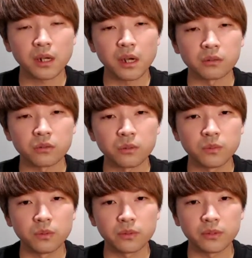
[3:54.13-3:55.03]
When the
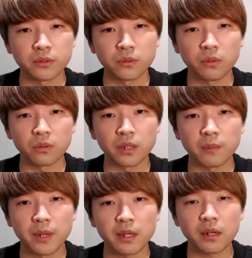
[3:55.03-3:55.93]
user places an
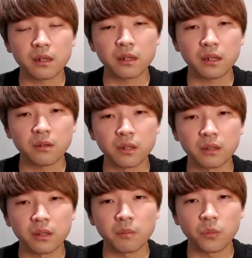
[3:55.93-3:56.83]
order, the
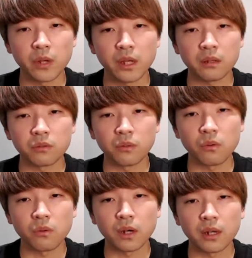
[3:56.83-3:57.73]
information is
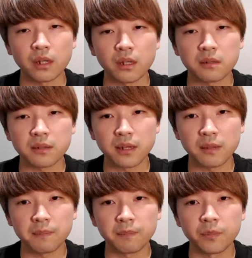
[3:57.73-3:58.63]
relayed to the
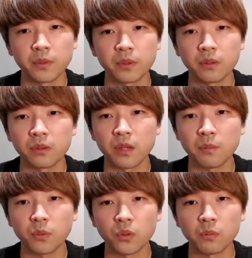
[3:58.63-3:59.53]
store via
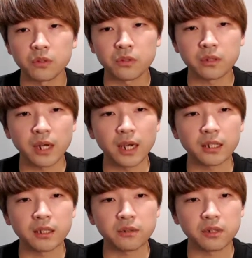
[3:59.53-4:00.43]
Demae-can,
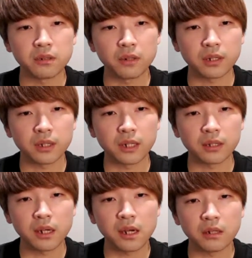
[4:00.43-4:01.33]
and the store's
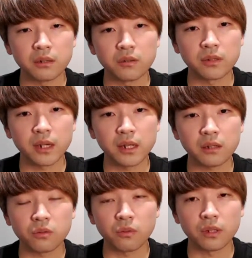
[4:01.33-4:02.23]
delivery staff
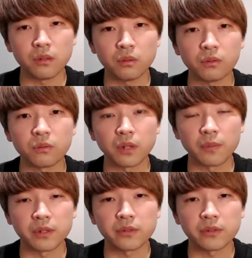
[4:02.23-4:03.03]
delivers the product